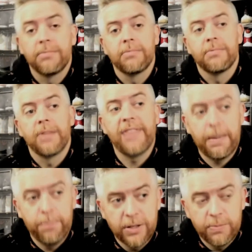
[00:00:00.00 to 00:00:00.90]
And
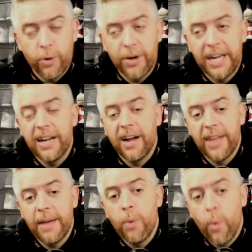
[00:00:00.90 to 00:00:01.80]
that puts more heat on
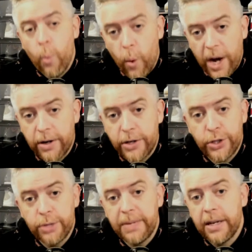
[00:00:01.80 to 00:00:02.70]
them where it
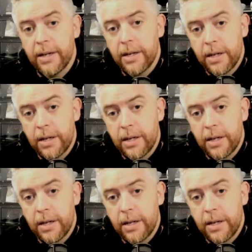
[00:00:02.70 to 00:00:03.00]
should be.